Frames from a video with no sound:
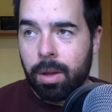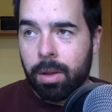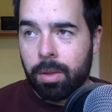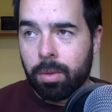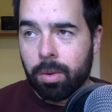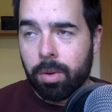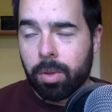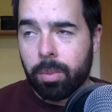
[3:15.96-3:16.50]

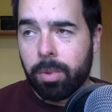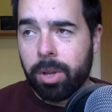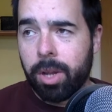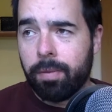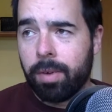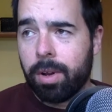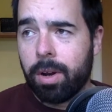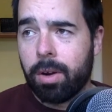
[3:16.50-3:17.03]
So there's a
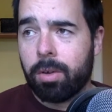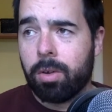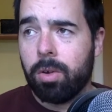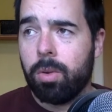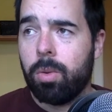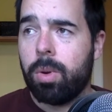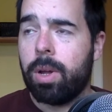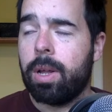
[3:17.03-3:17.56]
belief in there
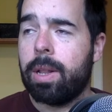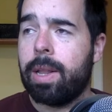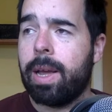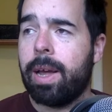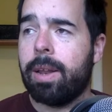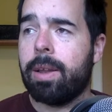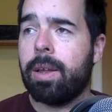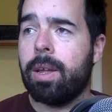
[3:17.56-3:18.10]
too
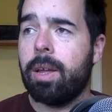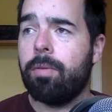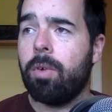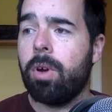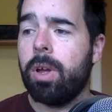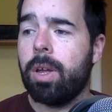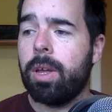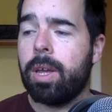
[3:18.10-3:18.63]
that if
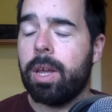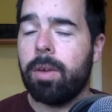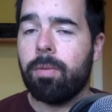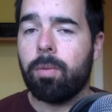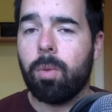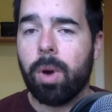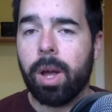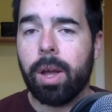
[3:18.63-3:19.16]
I give
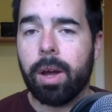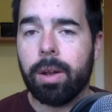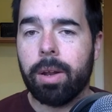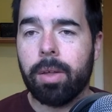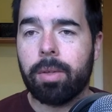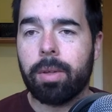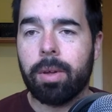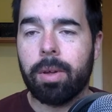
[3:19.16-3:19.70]
way on
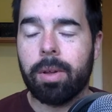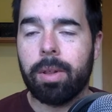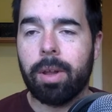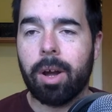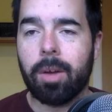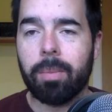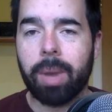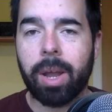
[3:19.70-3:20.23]
this
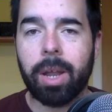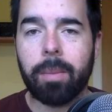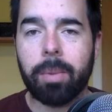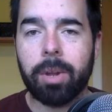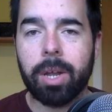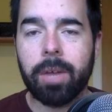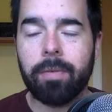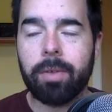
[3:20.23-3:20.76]
dogmatic
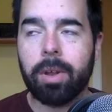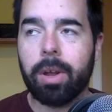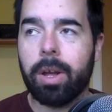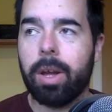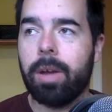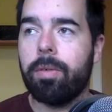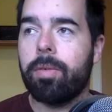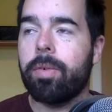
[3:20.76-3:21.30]
belief that I
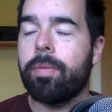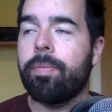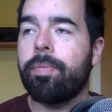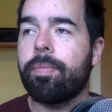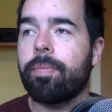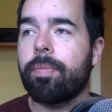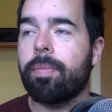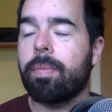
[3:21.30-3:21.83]
have,
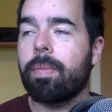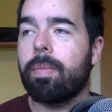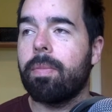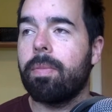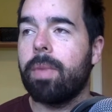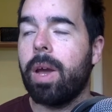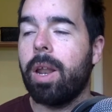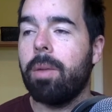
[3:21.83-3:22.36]

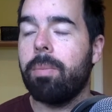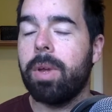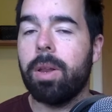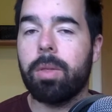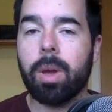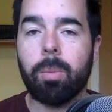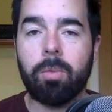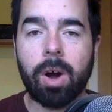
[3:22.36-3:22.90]
that it
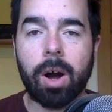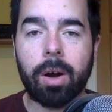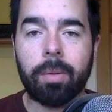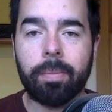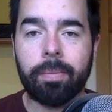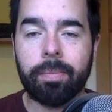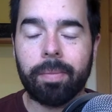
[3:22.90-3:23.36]
means I'm wrong.